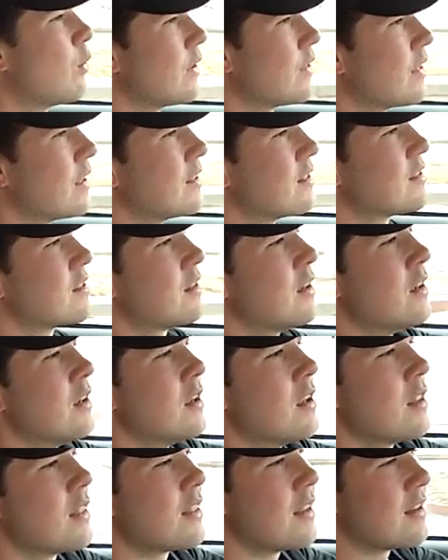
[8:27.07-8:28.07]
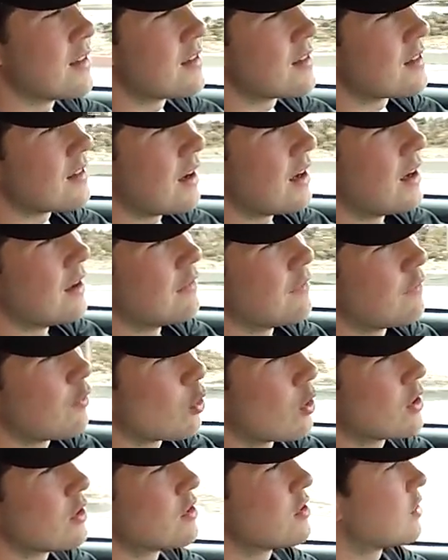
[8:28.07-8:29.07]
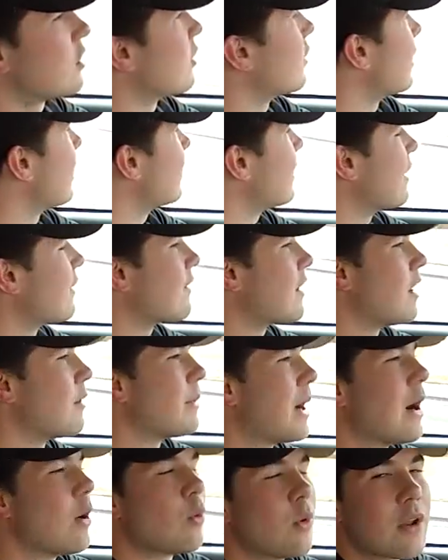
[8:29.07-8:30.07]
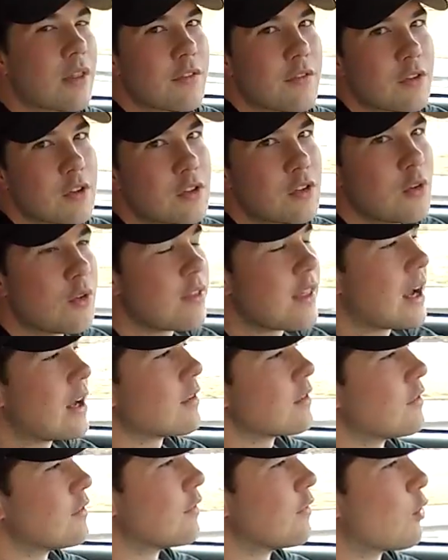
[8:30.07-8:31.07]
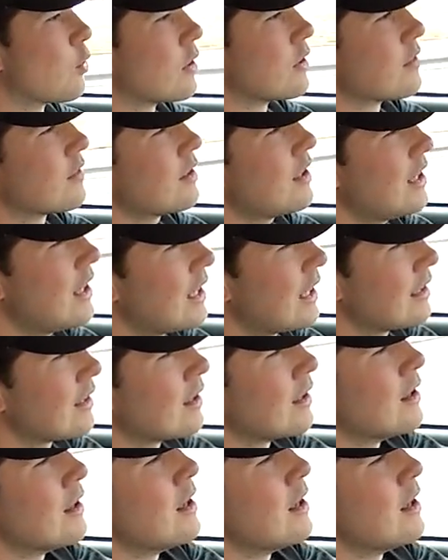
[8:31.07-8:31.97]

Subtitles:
with this Forester that they've come out with for 2014.